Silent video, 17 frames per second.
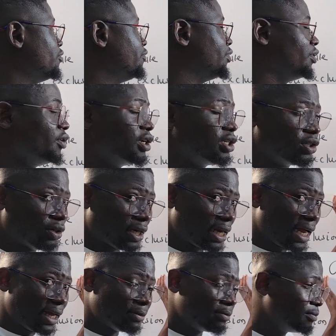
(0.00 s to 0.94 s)
configuration
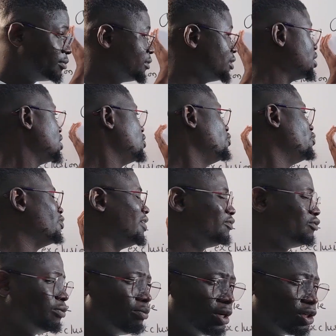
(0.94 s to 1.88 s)
are. You
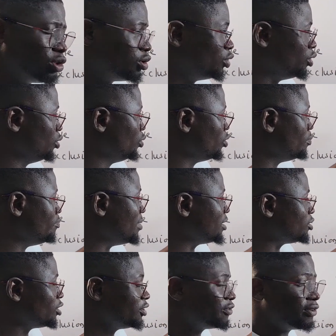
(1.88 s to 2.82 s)
have to make sure you know
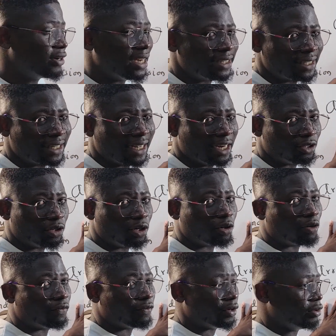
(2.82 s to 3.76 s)
methods for writing
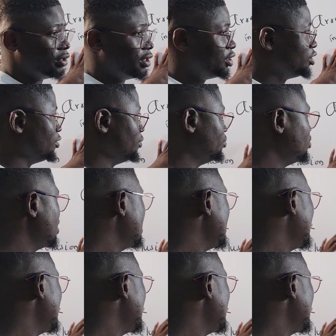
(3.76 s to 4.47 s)
electronic configuration,